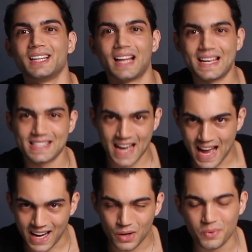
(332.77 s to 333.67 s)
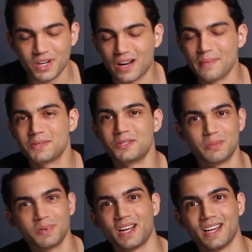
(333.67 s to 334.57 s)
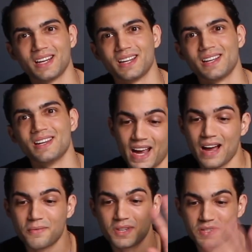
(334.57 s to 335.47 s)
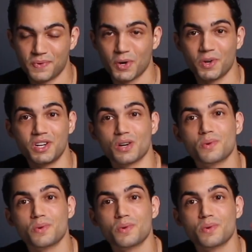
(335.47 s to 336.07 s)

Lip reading: the last hack when it comes to duplicating, I have this photo here